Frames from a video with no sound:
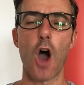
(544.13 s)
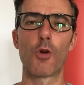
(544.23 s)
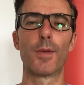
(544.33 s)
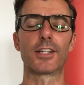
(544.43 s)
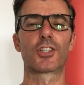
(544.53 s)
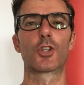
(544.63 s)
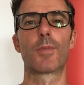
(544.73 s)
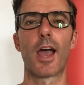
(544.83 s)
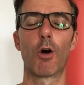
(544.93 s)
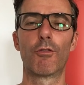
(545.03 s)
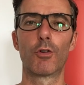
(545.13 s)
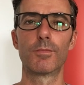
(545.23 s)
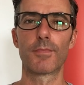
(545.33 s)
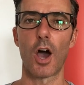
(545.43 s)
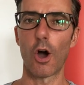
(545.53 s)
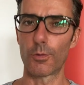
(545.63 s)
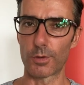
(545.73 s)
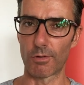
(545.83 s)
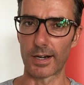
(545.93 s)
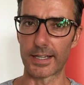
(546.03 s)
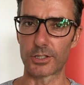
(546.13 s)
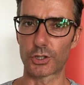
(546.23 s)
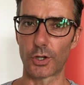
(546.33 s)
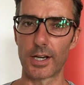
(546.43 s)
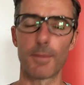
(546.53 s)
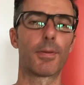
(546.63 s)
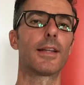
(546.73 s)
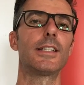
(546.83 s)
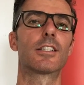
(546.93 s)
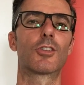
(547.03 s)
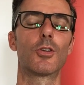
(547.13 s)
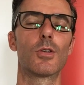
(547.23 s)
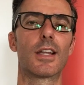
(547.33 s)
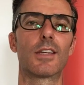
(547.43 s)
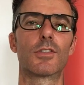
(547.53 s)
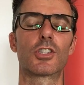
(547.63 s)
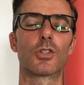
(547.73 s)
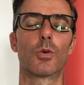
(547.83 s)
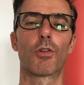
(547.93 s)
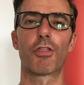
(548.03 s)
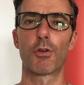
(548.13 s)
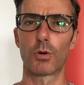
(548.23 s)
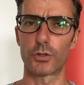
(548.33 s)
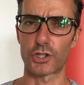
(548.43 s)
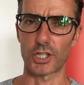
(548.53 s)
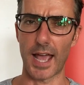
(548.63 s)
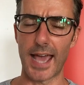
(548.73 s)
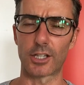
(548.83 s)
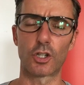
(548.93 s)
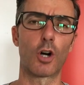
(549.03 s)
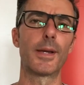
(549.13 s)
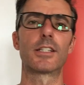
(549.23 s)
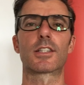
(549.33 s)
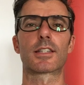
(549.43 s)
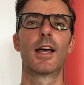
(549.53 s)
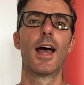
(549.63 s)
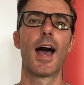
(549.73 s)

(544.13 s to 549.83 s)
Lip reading: hope that's super helpful. Hope you really enjoyed it. Please do leave us your thoughts and comments.